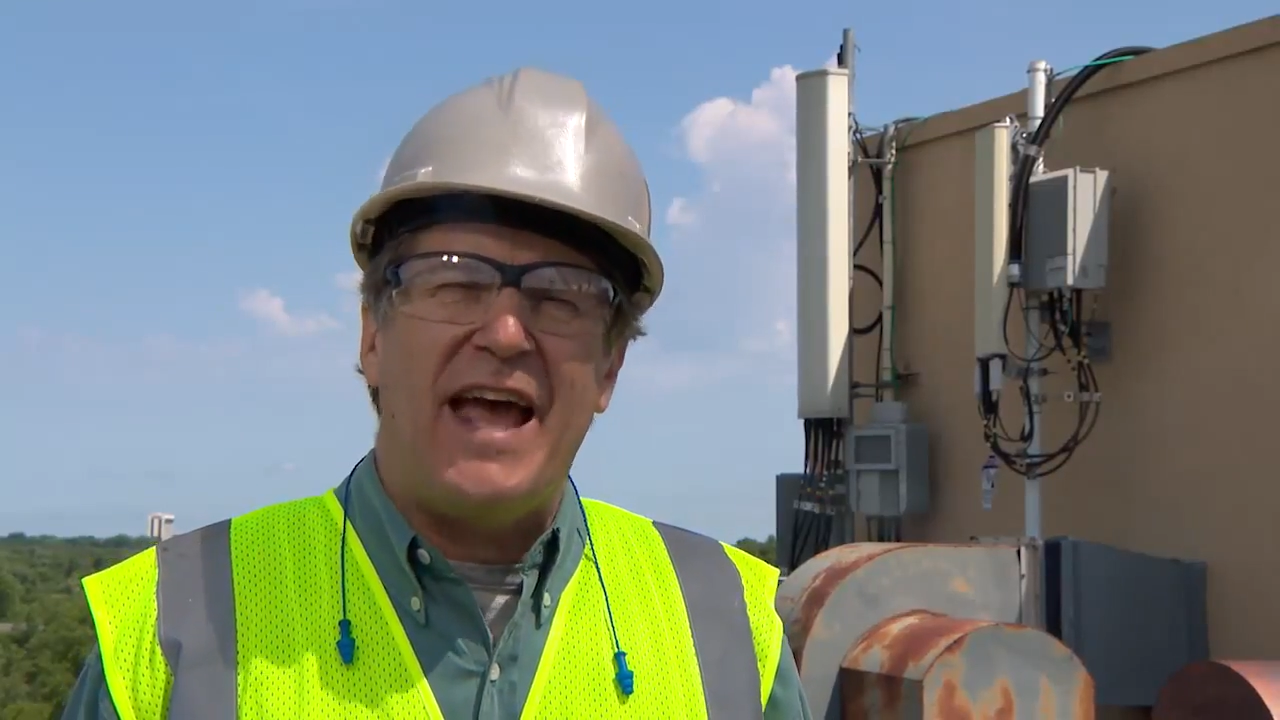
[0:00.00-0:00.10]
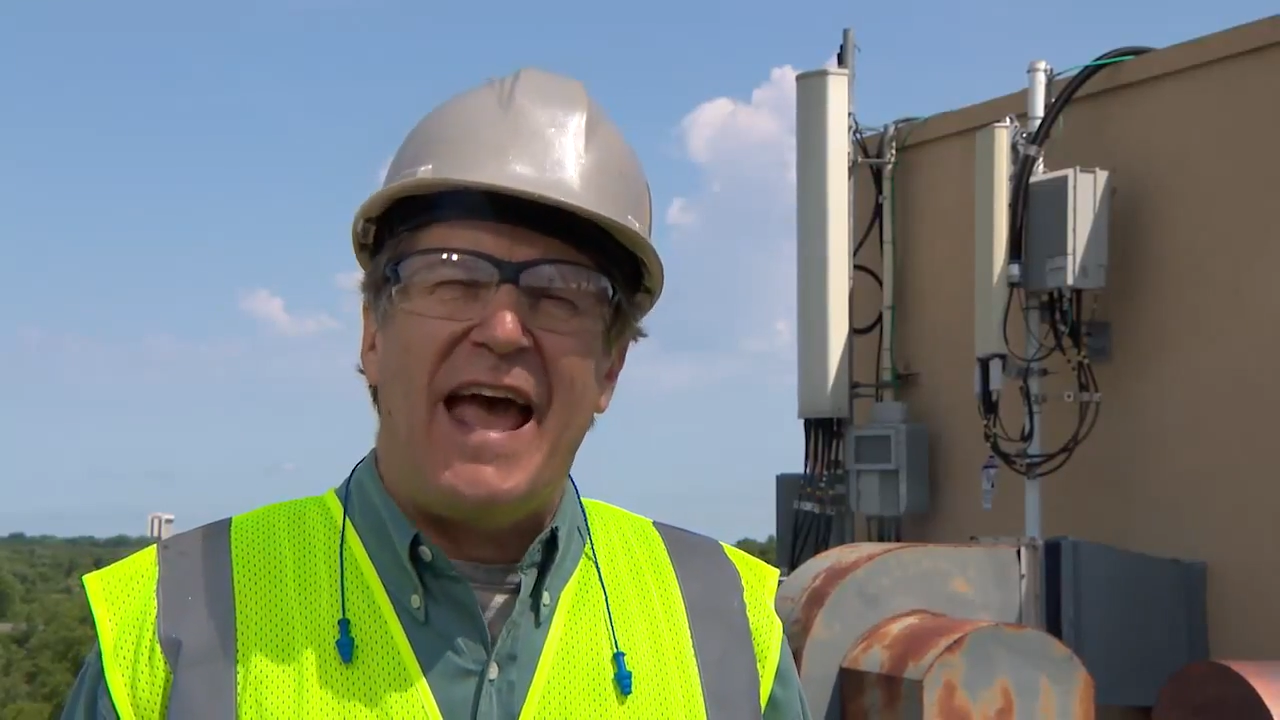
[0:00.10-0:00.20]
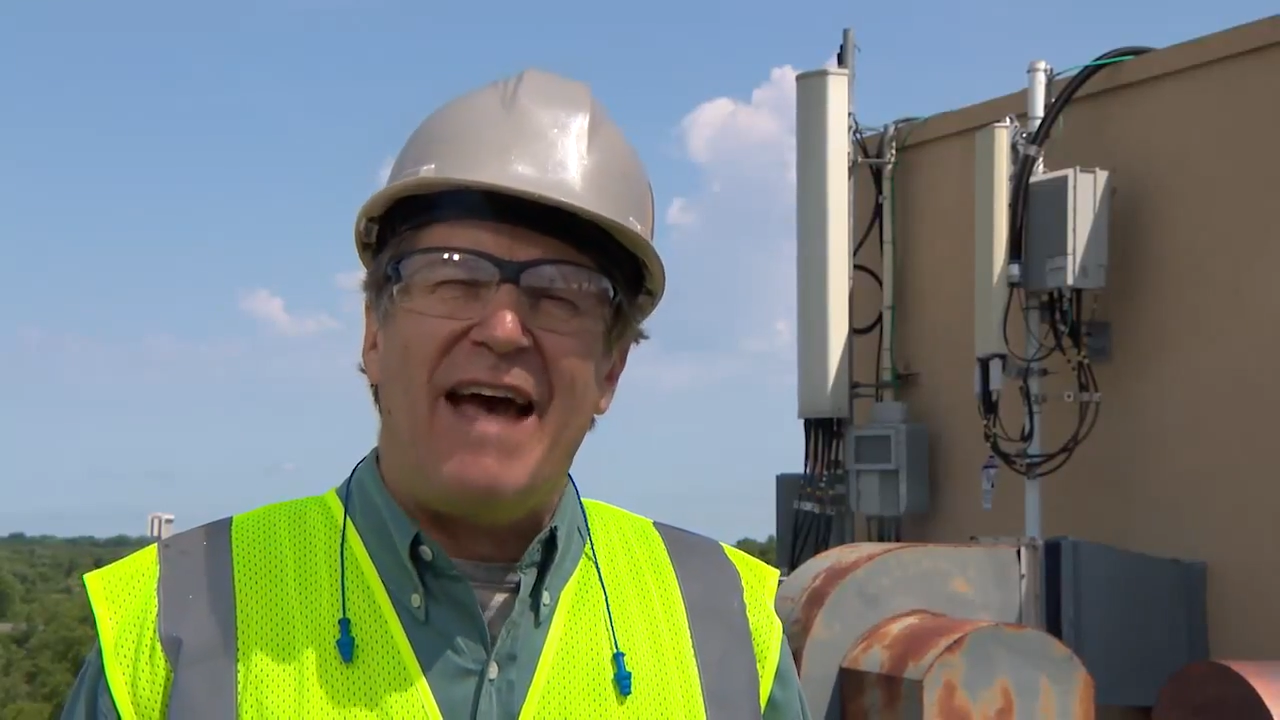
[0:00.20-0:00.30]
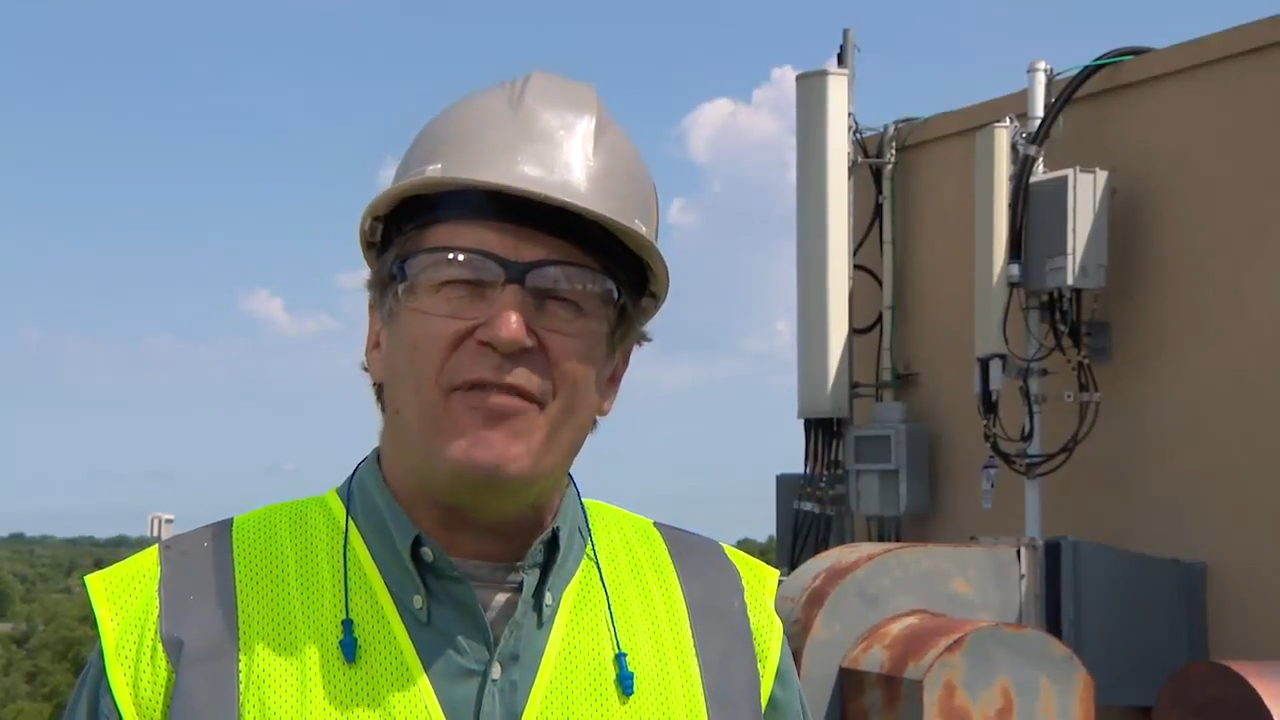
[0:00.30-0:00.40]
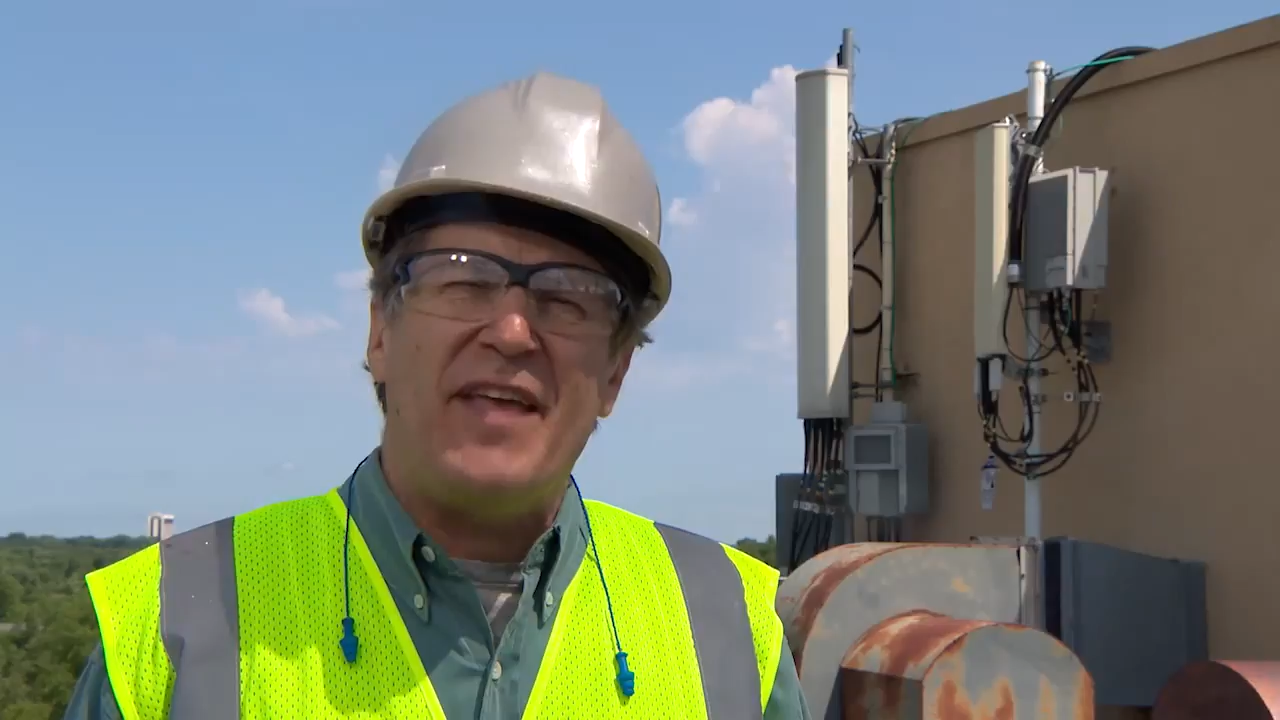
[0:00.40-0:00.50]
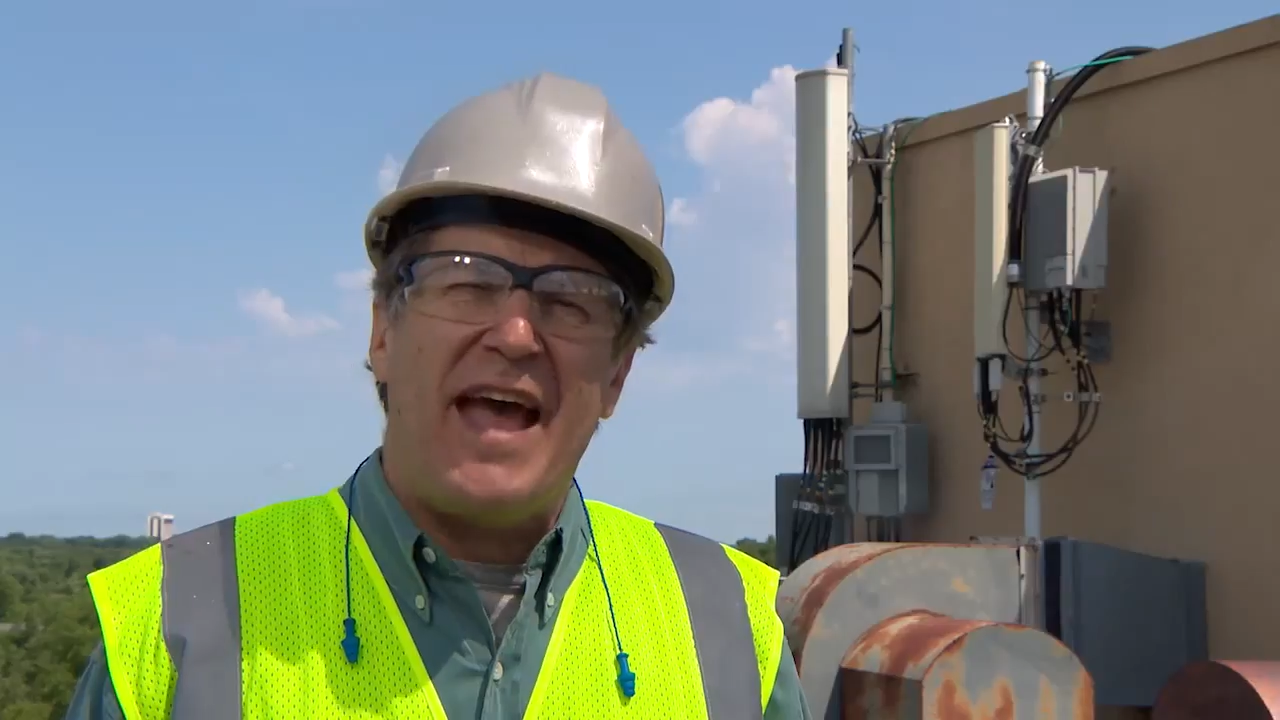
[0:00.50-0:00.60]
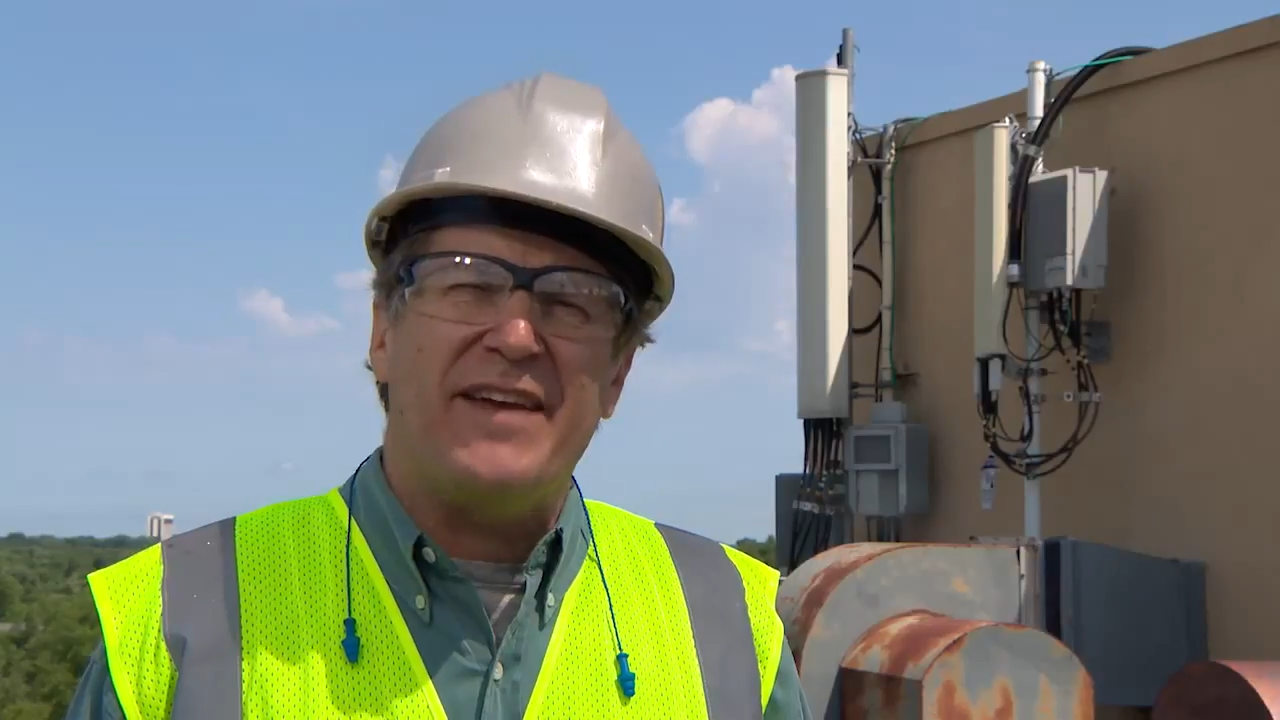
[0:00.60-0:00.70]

to have the